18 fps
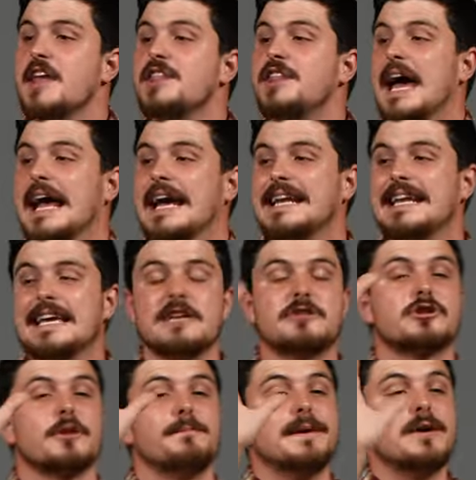they
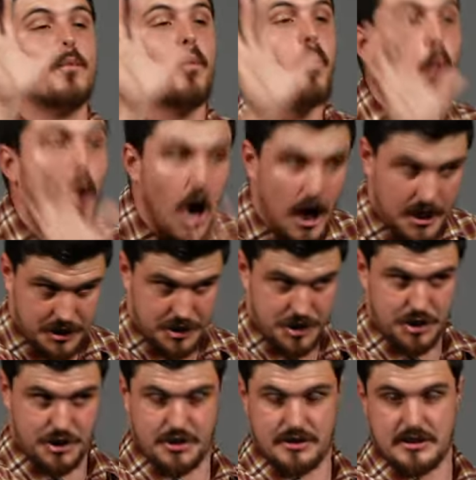need to be
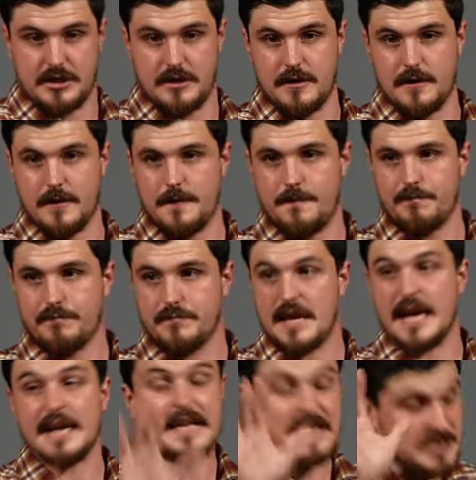washed.
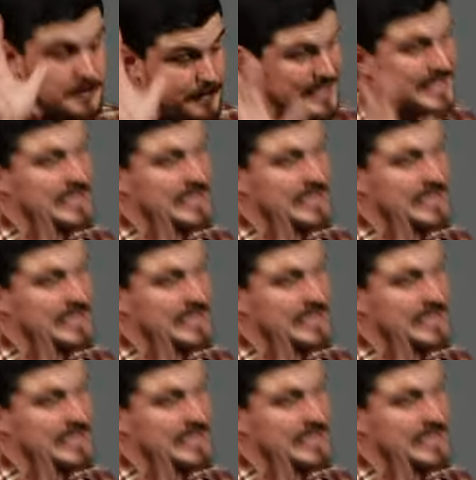They need to be